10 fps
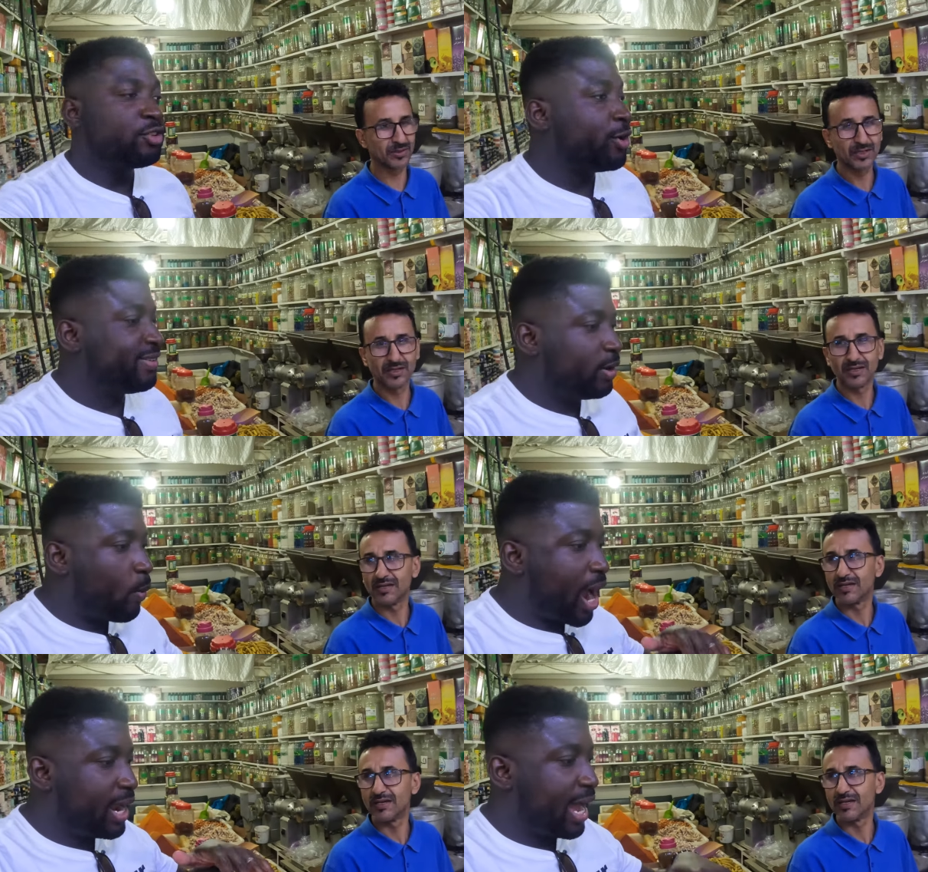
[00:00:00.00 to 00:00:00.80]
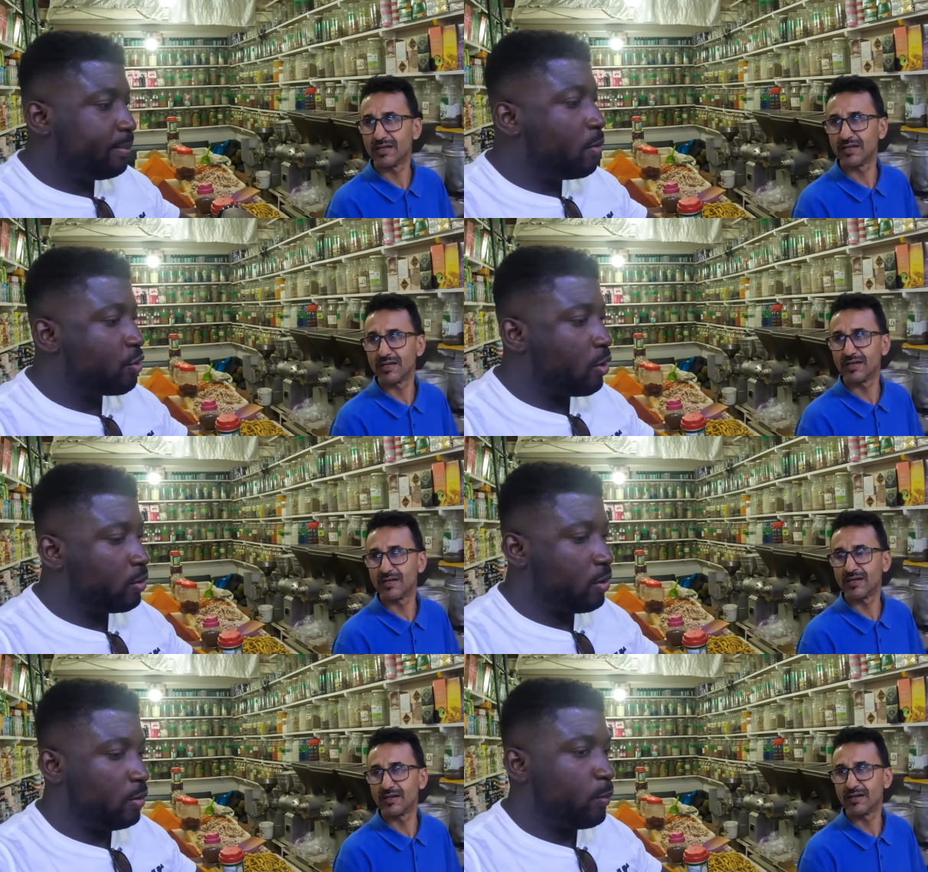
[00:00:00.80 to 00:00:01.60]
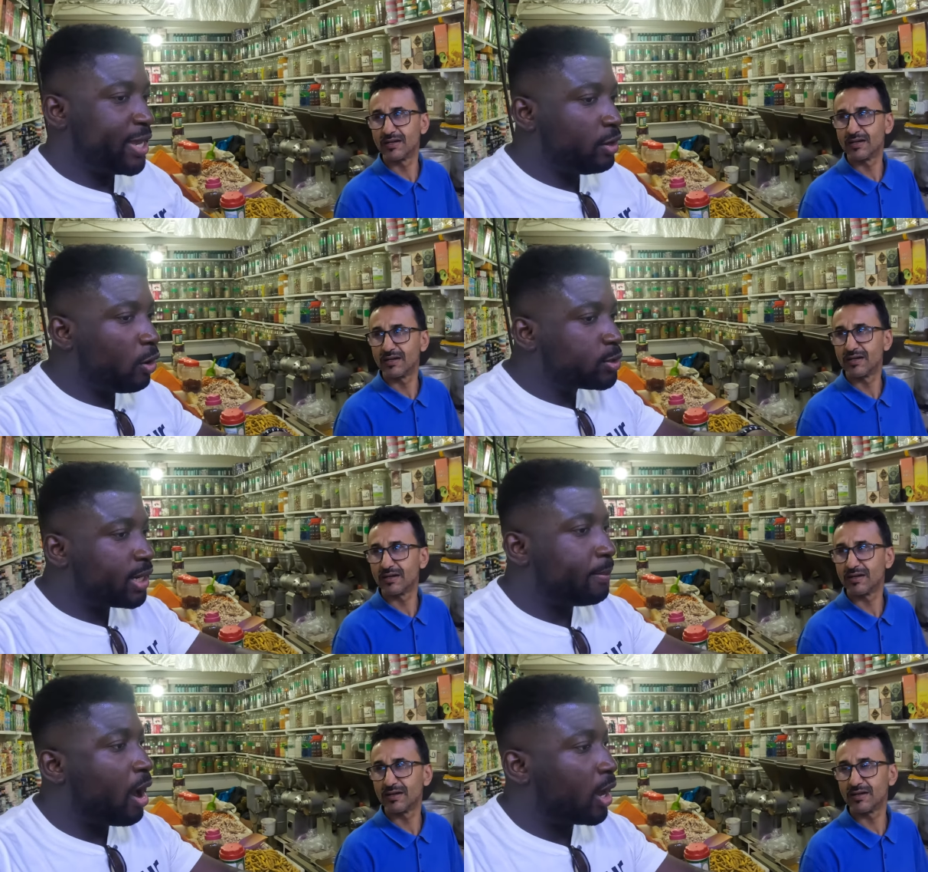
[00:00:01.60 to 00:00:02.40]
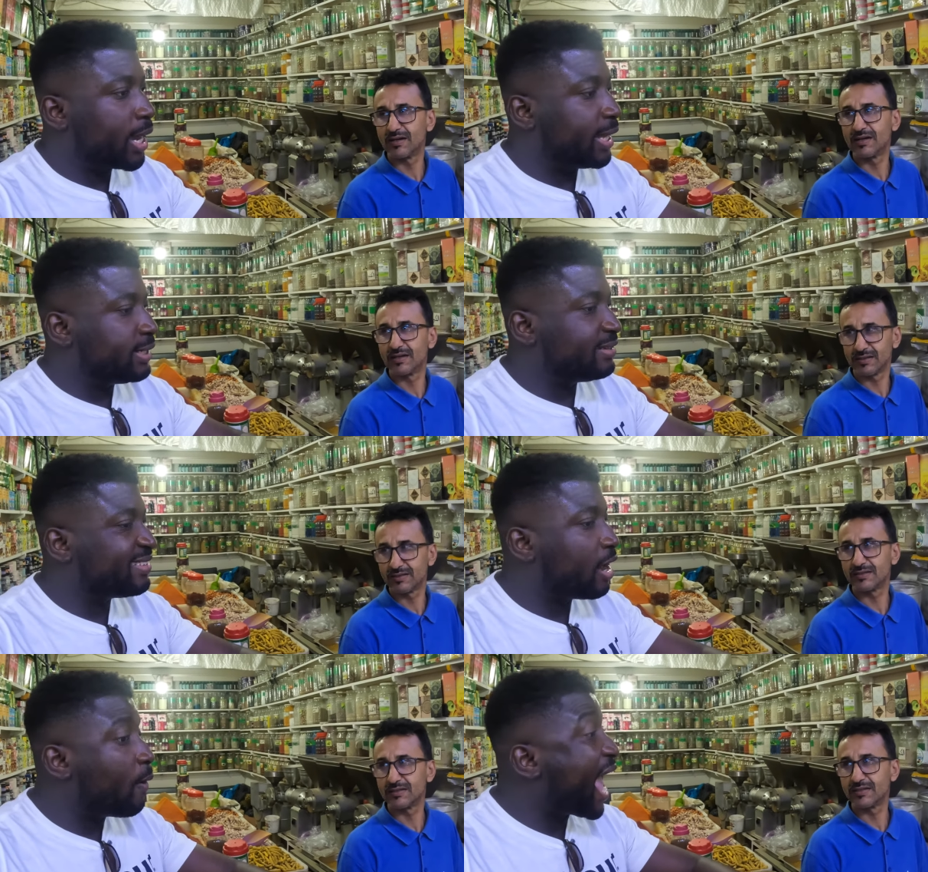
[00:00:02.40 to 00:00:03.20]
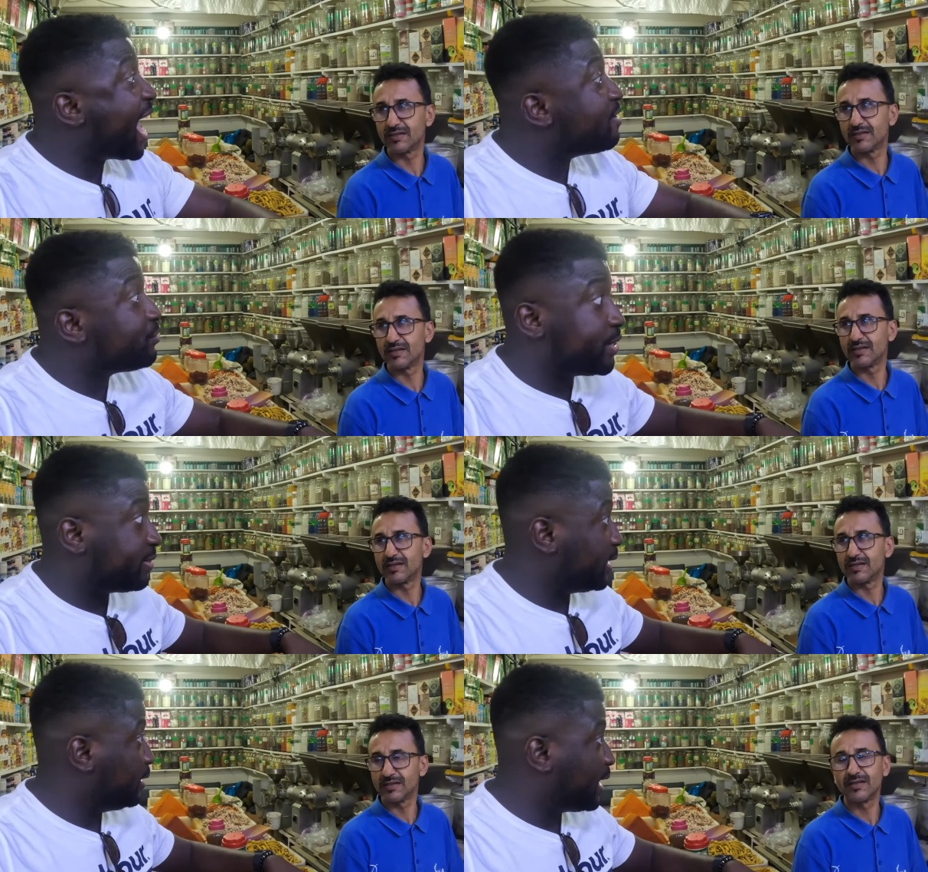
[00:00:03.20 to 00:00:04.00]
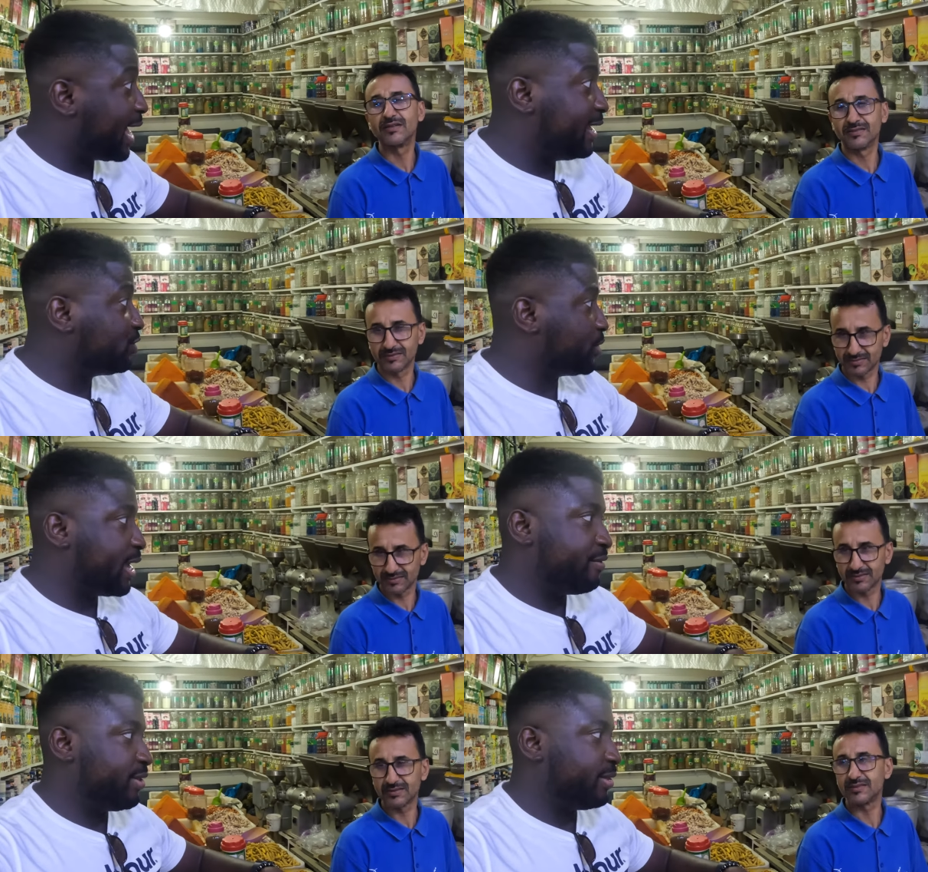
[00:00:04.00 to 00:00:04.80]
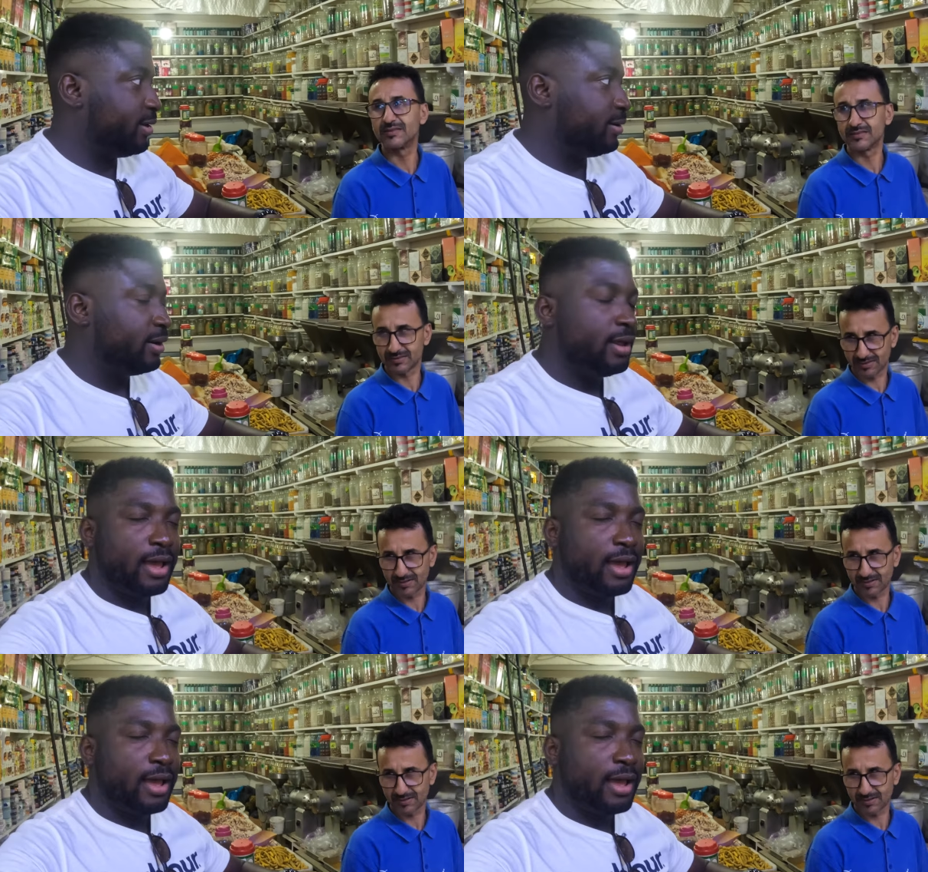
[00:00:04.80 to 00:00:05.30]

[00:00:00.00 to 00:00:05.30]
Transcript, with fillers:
Speaker 1: So you see why I like Morocco. When you go to the market, they sell everything, like literally everything.